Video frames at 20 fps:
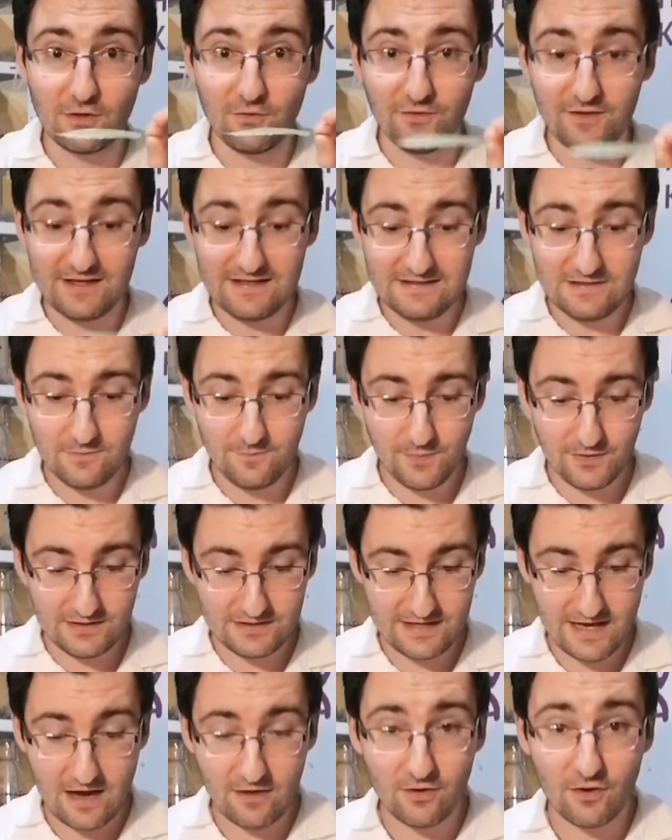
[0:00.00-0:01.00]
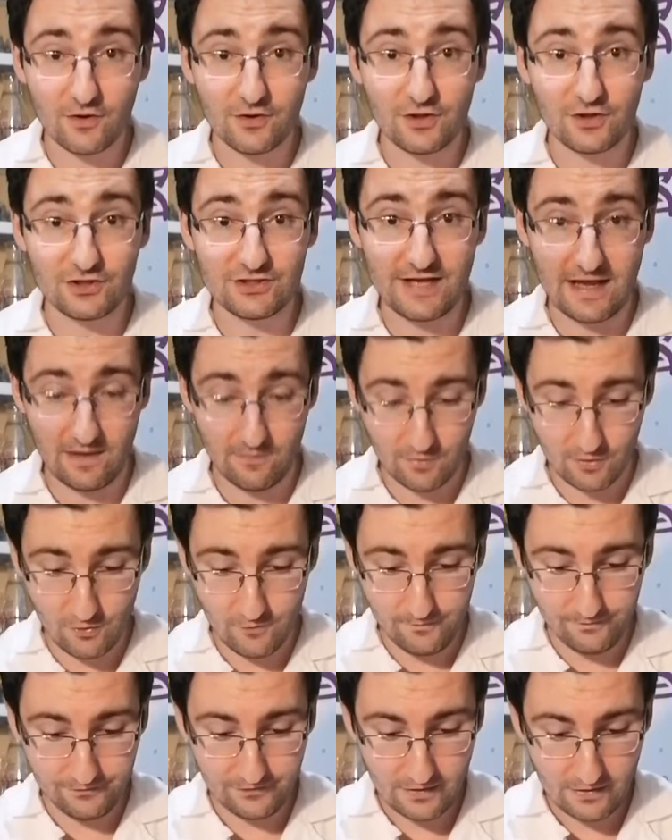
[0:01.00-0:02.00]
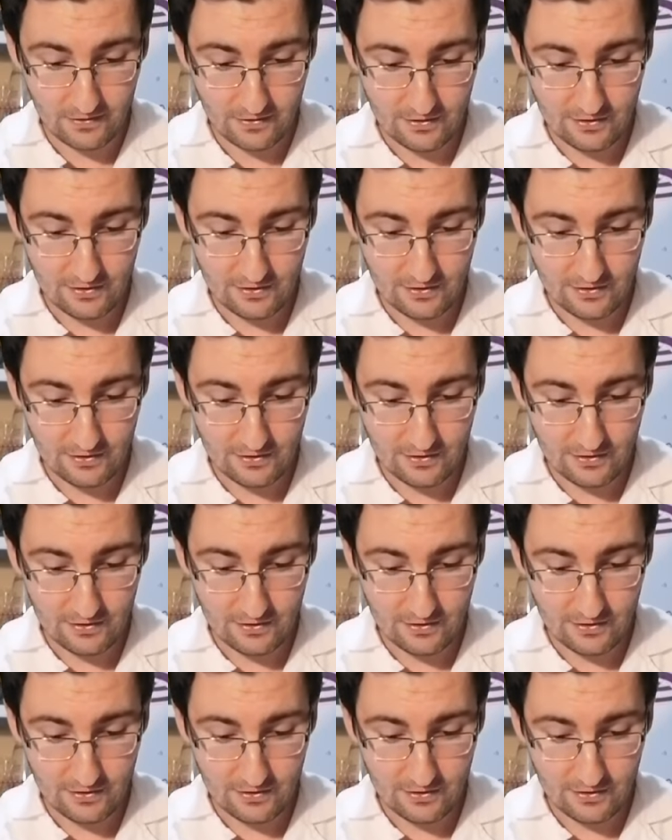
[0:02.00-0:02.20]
So this you put down on your table,